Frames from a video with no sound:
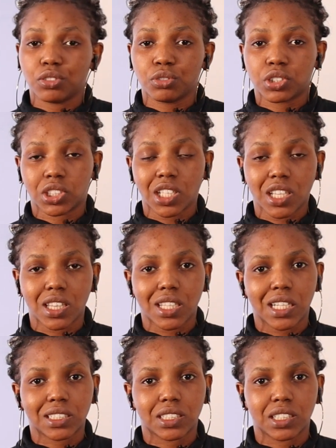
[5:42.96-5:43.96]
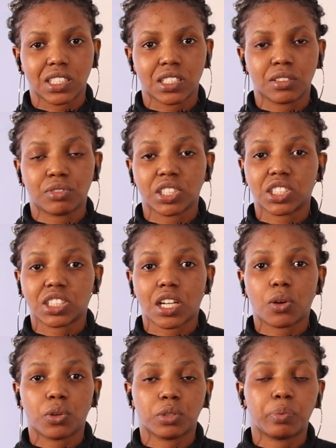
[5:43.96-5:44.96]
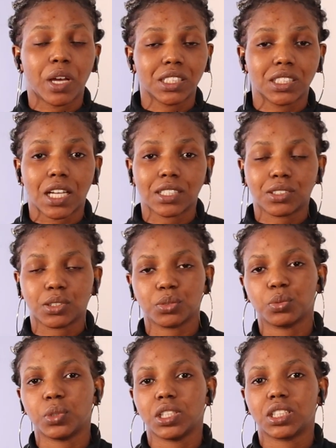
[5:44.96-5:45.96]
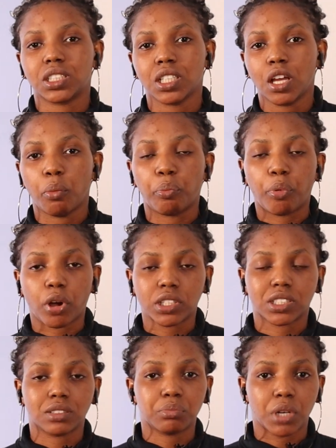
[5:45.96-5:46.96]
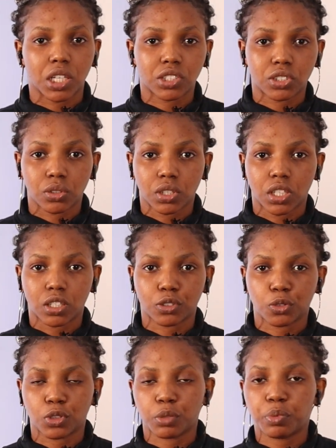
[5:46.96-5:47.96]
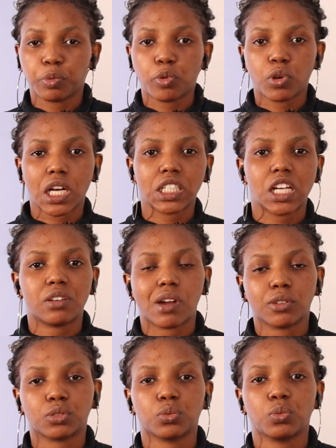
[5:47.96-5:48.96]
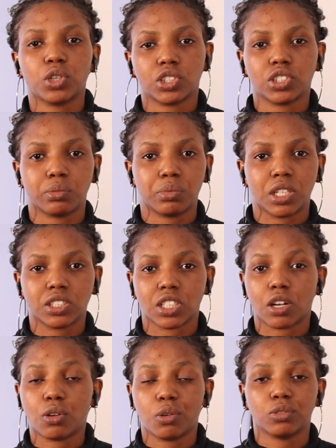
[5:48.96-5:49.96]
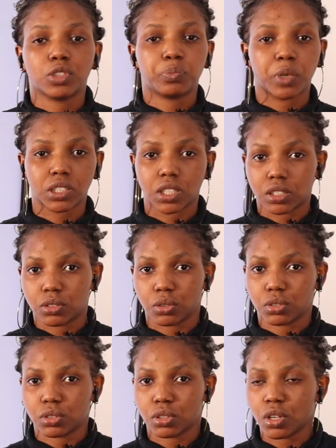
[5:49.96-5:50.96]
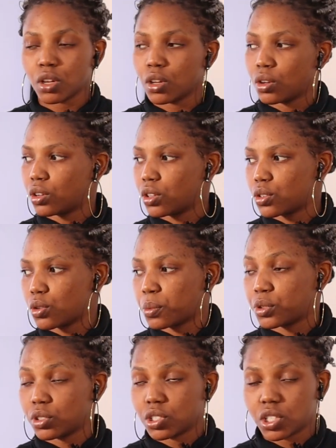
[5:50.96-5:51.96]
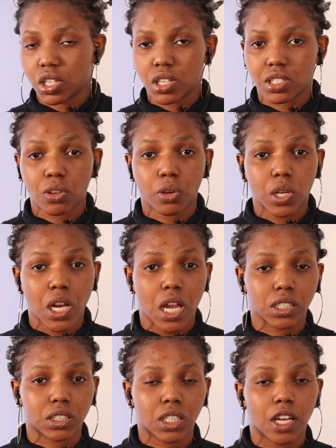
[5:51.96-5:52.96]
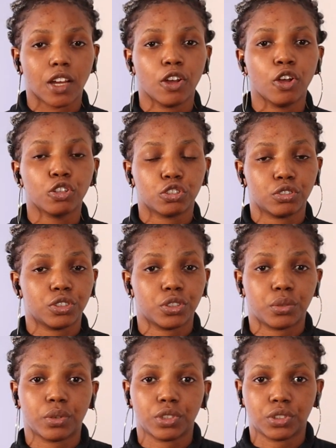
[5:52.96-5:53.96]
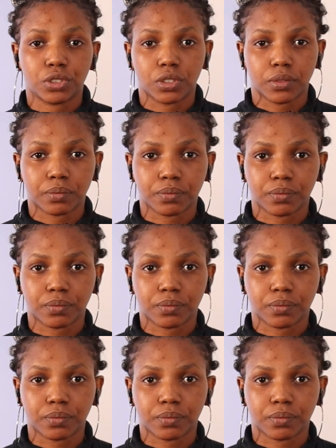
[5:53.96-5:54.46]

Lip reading: you'll see that the register or the passage has to do with boxing match. Okay, so the people who gather around to watch the match are called spectators. Okay, so option D is the correct answer to this question.